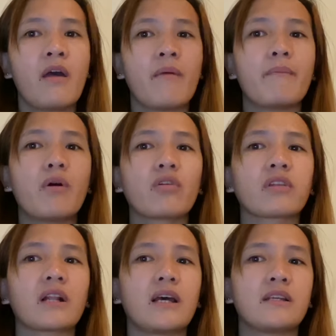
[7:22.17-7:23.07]

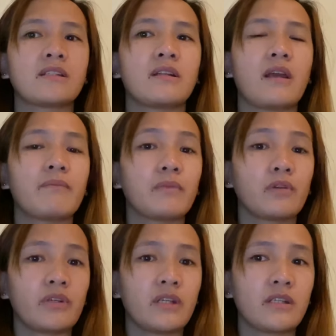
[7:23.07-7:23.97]
both clients and
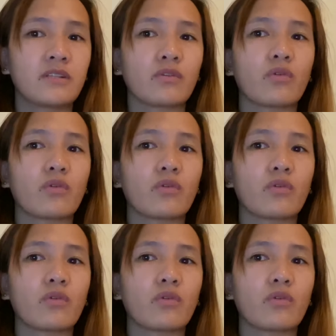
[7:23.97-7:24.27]
employees